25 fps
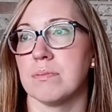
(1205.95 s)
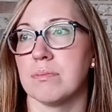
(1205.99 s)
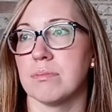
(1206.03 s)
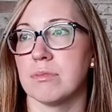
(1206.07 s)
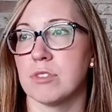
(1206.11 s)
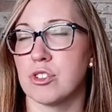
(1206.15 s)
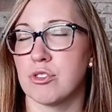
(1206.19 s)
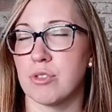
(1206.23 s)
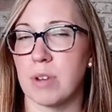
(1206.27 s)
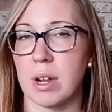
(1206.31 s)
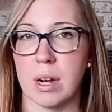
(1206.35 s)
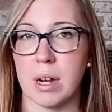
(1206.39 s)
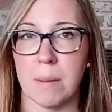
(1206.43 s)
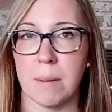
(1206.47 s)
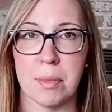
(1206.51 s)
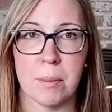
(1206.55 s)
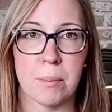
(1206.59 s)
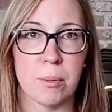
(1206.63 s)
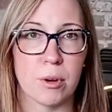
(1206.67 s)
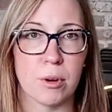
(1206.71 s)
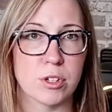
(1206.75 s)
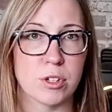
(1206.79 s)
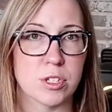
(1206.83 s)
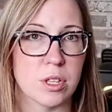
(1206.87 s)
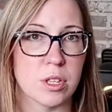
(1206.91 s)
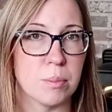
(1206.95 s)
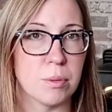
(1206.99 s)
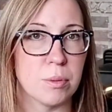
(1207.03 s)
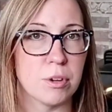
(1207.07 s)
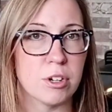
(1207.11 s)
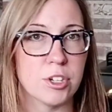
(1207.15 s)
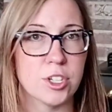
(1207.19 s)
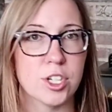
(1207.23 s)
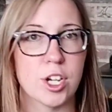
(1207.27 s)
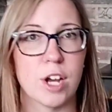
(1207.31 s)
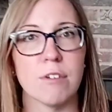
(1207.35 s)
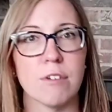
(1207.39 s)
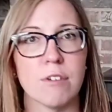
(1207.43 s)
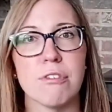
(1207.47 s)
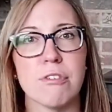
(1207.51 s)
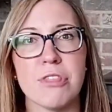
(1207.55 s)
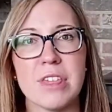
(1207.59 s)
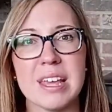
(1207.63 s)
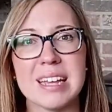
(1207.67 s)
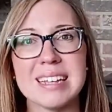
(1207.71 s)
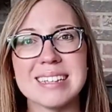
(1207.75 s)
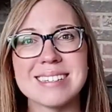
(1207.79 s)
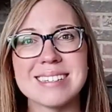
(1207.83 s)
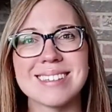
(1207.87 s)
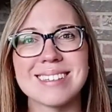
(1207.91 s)
Straighten up the books on the bookshelf,
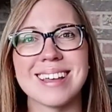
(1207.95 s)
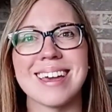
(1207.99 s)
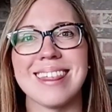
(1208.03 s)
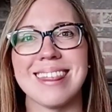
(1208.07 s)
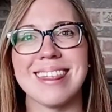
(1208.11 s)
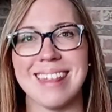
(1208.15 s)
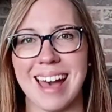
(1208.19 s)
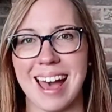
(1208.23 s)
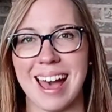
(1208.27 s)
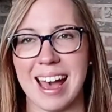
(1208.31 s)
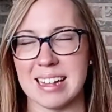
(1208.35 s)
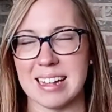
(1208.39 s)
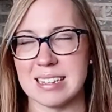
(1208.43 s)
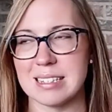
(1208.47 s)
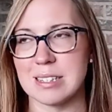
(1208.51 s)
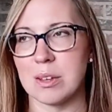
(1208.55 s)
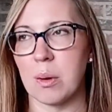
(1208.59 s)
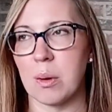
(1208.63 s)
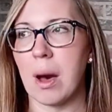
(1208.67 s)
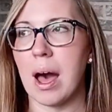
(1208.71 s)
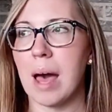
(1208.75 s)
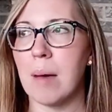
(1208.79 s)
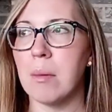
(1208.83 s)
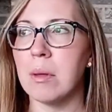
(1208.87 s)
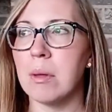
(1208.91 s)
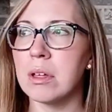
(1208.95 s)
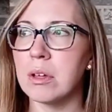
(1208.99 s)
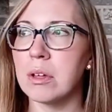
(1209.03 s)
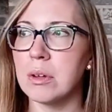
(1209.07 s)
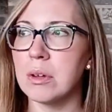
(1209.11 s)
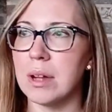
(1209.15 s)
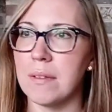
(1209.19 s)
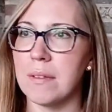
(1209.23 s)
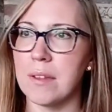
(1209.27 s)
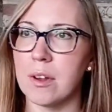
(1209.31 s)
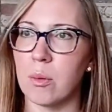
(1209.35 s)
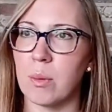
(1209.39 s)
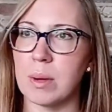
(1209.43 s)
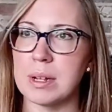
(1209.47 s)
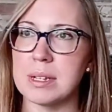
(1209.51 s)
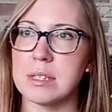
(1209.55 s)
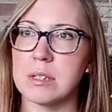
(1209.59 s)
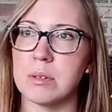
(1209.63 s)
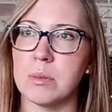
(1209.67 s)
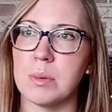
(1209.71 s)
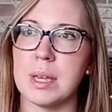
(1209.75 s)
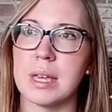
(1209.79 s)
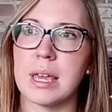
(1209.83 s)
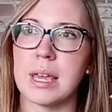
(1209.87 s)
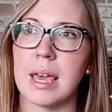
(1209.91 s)
things like that. So I will go down there once a
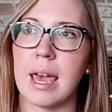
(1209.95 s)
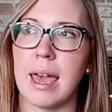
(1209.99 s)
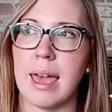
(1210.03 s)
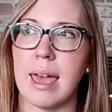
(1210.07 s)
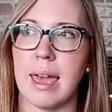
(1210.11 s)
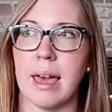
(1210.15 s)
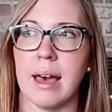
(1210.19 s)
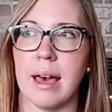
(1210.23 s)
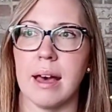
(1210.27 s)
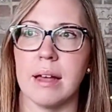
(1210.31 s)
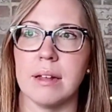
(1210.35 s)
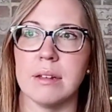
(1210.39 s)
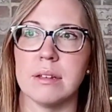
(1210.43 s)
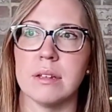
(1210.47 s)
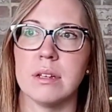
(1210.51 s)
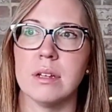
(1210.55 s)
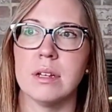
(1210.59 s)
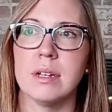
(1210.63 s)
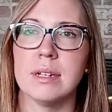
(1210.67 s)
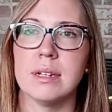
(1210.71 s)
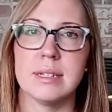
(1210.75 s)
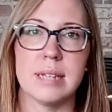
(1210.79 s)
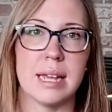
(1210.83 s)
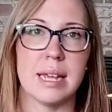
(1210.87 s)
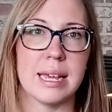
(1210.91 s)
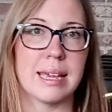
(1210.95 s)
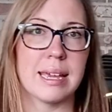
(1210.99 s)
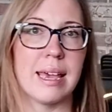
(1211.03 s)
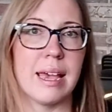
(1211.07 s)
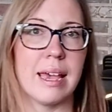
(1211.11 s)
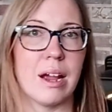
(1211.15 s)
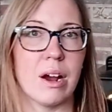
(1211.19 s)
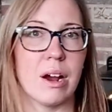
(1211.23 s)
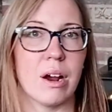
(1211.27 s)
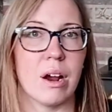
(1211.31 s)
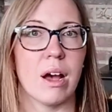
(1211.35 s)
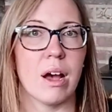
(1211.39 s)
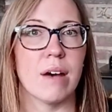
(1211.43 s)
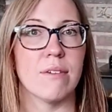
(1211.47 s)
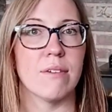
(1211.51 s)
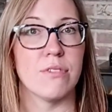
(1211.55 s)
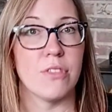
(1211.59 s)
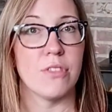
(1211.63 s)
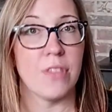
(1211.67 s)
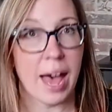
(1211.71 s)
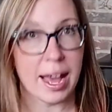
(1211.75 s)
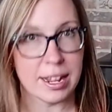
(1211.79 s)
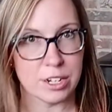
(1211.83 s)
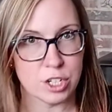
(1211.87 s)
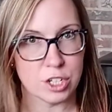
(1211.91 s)
week and take care of
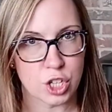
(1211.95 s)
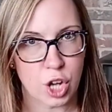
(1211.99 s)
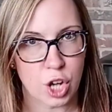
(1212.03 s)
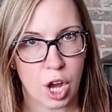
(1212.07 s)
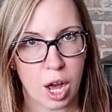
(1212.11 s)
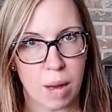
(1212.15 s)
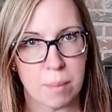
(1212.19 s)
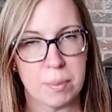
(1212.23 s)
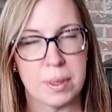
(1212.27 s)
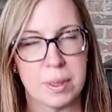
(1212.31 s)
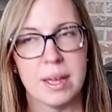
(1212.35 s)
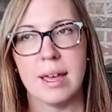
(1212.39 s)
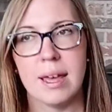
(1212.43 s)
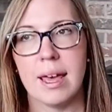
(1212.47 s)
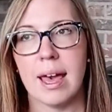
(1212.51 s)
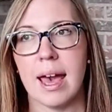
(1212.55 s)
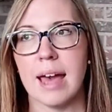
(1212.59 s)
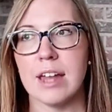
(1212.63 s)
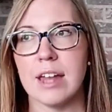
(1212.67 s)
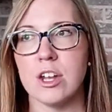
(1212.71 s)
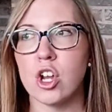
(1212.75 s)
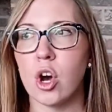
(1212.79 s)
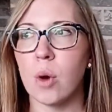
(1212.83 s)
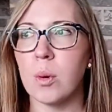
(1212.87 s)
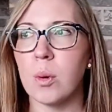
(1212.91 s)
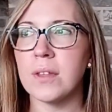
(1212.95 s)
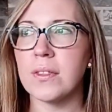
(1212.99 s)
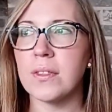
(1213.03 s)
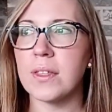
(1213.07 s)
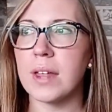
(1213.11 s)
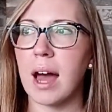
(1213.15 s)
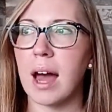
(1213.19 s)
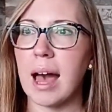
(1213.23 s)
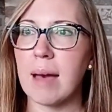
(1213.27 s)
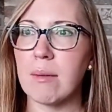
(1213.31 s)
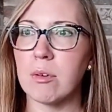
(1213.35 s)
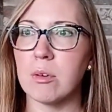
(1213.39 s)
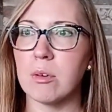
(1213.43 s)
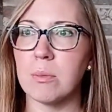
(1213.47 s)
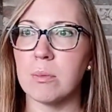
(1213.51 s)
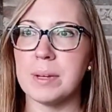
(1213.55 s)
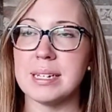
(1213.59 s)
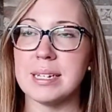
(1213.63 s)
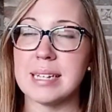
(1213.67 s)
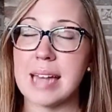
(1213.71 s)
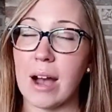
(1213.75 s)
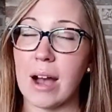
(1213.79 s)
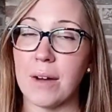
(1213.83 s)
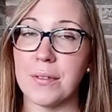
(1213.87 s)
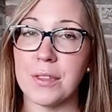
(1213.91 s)
that job. And knowing that I will be
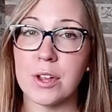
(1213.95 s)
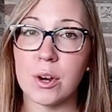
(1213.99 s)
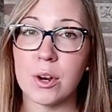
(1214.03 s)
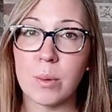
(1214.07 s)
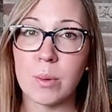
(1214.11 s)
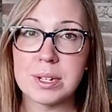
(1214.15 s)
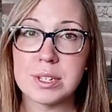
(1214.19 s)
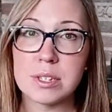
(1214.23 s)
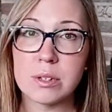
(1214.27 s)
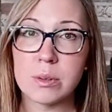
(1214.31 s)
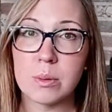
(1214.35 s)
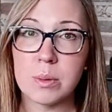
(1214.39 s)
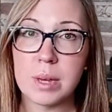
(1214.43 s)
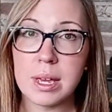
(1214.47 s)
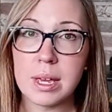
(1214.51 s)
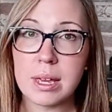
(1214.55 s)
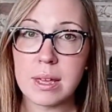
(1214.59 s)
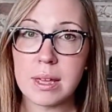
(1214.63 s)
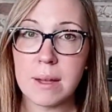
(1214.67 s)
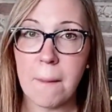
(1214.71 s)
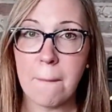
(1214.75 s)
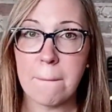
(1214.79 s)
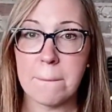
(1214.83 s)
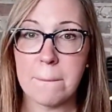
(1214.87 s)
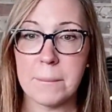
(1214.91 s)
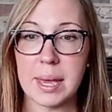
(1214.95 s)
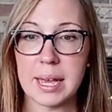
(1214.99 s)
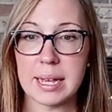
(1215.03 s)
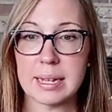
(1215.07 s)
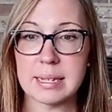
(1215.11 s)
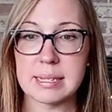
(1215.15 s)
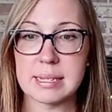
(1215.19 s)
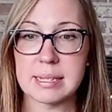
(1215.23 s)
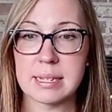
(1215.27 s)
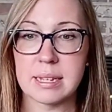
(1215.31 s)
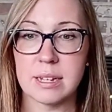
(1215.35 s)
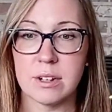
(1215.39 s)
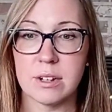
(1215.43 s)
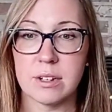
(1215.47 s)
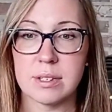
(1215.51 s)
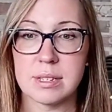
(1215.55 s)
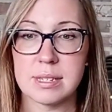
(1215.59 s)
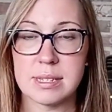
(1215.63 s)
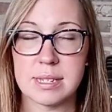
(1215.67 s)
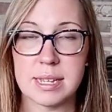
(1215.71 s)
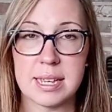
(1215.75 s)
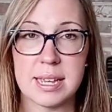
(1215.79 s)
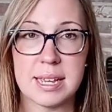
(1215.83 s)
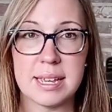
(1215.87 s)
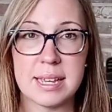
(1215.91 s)
down there once a week makes
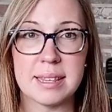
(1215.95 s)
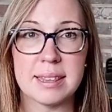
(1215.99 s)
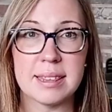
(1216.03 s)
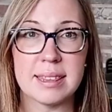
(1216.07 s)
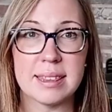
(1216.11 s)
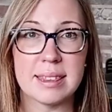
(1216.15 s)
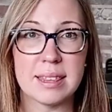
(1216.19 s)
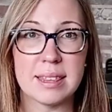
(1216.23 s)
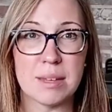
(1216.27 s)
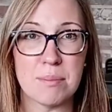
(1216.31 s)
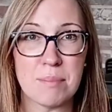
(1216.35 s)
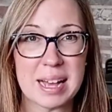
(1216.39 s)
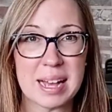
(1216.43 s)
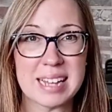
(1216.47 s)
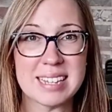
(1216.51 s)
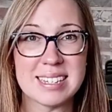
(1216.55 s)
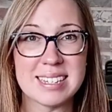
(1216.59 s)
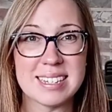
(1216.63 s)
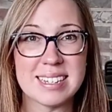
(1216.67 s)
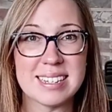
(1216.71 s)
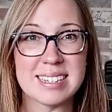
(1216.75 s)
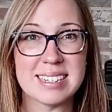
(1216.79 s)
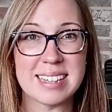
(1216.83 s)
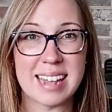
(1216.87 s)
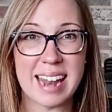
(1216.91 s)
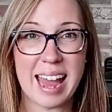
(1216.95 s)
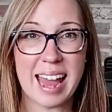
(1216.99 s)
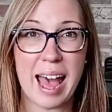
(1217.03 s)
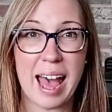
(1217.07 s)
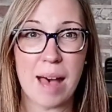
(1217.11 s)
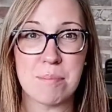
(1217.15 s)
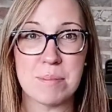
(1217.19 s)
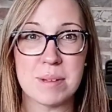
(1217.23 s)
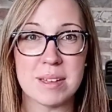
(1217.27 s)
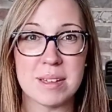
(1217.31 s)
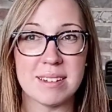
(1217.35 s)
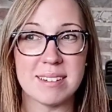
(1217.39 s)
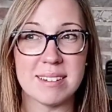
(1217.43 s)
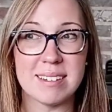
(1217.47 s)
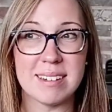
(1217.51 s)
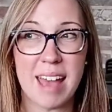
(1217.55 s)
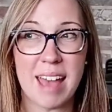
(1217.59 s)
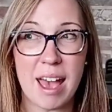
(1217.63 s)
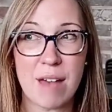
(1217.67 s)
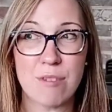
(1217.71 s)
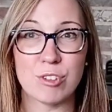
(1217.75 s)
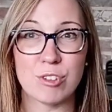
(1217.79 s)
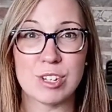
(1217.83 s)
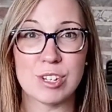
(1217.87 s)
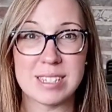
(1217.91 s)
seeing the messes that happen
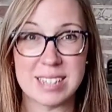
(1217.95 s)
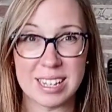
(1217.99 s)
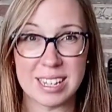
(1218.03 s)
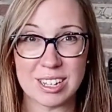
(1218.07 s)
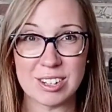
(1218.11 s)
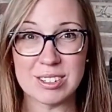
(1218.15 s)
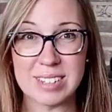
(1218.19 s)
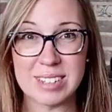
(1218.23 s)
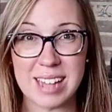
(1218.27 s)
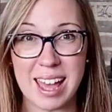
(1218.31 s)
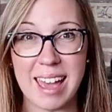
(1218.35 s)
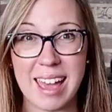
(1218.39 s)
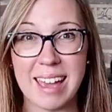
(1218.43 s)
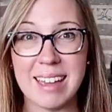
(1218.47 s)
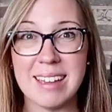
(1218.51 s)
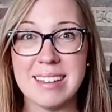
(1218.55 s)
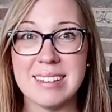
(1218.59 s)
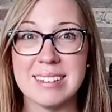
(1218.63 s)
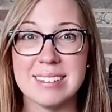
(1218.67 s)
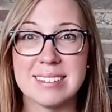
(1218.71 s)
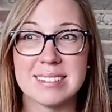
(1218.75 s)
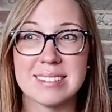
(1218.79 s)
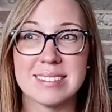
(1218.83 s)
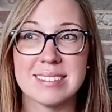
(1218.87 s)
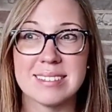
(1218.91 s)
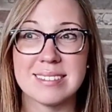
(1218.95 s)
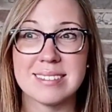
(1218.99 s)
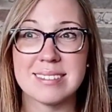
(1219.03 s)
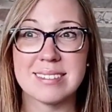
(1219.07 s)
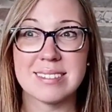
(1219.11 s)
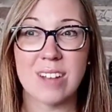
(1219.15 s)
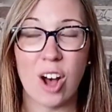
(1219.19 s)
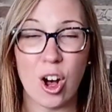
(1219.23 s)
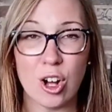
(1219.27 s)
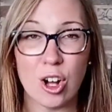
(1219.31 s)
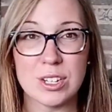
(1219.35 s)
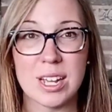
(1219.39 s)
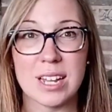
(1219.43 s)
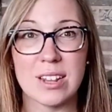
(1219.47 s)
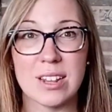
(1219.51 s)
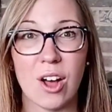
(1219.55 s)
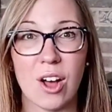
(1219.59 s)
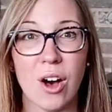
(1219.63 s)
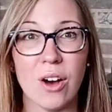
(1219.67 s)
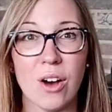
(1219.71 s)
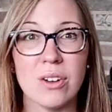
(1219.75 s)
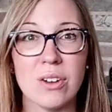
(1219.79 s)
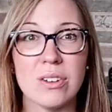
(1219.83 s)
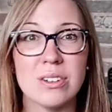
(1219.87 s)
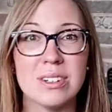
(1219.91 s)
every single day, all day
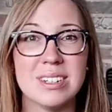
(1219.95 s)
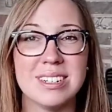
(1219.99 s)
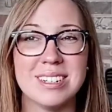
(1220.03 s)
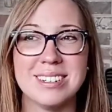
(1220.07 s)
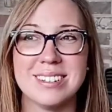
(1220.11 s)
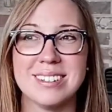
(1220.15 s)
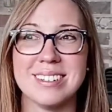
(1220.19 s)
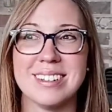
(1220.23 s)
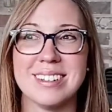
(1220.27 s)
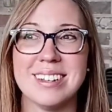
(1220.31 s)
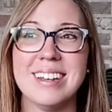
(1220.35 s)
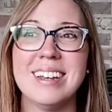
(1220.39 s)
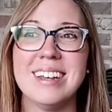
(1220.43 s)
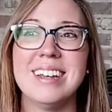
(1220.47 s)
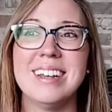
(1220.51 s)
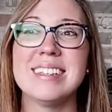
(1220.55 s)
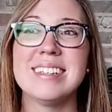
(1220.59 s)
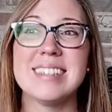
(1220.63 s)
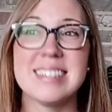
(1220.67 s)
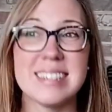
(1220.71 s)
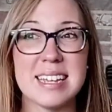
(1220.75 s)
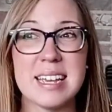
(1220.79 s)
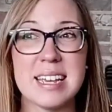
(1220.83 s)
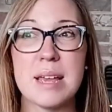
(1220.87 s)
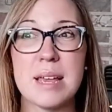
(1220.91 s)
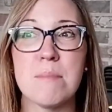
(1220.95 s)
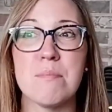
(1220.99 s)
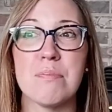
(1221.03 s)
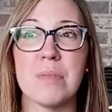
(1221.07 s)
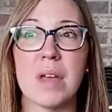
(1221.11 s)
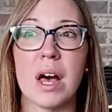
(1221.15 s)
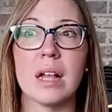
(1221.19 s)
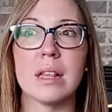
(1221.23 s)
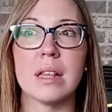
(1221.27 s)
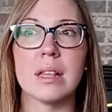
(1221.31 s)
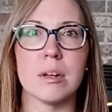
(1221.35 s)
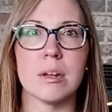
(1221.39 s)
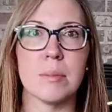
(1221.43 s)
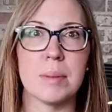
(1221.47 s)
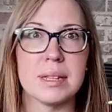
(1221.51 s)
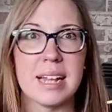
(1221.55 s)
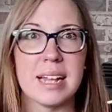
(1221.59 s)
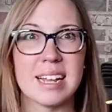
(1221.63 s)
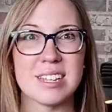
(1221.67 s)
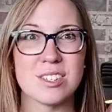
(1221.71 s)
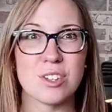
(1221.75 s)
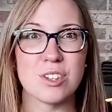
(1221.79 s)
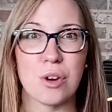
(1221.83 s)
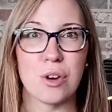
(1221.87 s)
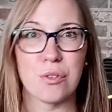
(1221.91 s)
long, seem a little bit
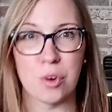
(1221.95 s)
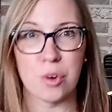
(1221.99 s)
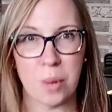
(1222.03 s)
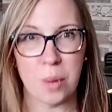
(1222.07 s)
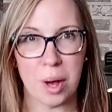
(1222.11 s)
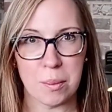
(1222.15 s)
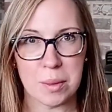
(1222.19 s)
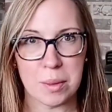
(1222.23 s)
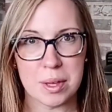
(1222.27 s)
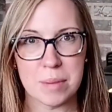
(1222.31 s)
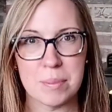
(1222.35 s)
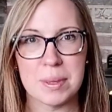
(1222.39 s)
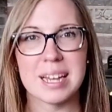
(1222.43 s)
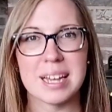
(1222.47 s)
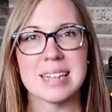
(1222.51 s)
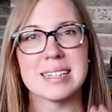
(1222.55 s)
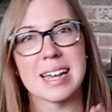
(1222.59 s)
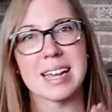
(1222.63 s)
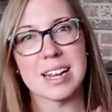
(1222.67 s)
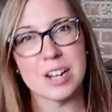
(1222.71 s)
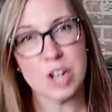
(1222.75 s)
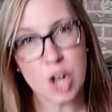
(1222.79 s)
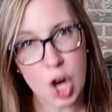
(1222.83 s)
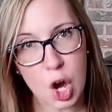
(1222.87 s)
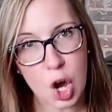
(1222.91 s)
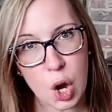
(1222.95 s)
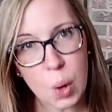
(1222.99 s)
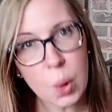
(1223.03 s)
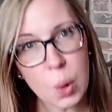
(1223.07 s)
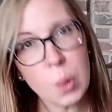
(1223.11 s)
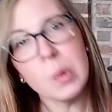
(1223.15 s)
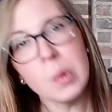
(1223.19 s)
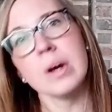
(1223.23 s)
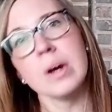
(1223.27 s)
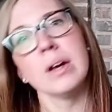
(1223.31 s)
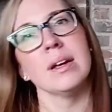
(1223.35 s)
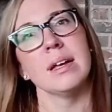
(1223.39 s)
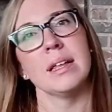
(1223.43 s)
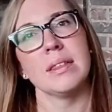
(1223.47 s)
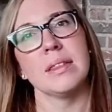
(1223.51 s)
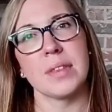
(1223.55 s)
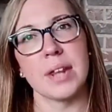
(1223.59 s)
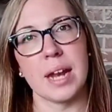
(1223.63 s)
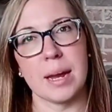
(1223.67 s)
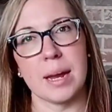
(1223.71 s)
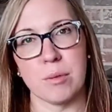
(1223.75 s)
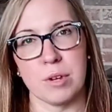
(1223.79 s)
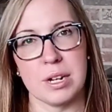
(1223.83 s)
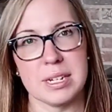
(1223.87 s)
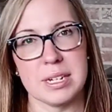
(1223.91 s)
less overwhelming because I know that
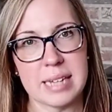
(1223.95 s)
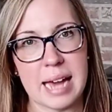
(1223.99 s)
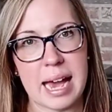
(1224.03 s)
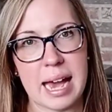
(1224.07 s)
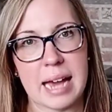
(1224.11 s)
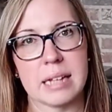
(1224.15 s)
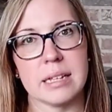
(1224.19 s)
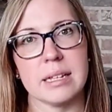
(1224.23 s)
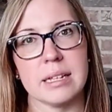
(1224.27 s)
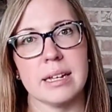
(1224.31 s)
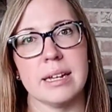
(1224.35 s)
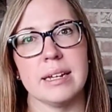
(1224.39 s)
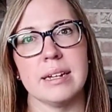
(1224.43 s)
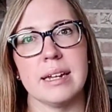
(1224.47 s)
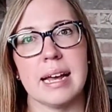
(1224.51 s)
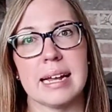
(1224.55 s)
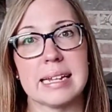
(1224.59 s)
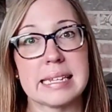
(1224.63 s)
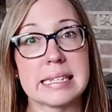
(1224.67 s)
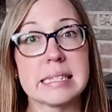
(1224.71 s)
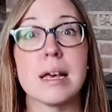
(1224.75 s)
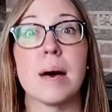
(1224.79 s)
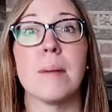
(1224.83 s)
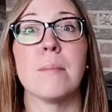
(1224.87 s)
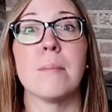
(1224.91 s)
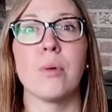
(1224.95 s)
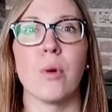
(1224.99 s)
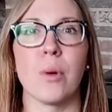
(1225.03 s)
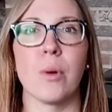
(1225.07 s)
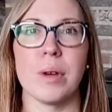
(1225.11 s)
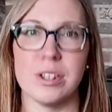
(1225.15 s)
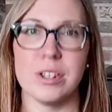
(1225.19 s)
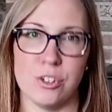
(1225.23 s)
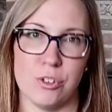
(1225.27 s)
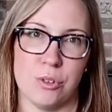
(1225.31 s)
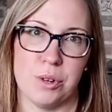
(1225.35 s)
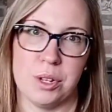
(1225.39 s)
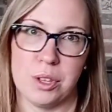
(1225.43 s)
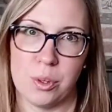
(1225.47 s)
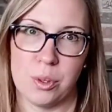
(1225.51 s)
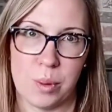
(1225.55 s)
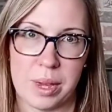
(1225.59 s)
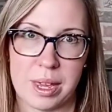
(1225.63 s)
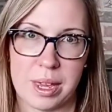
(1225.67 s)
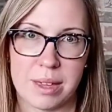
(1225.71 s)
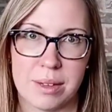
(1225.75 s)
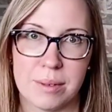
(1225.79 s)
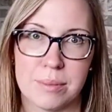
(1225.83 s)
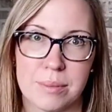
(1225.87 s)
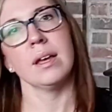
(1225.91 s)
I'm going to tackle it at some point during the
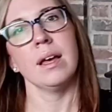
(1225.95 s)
week.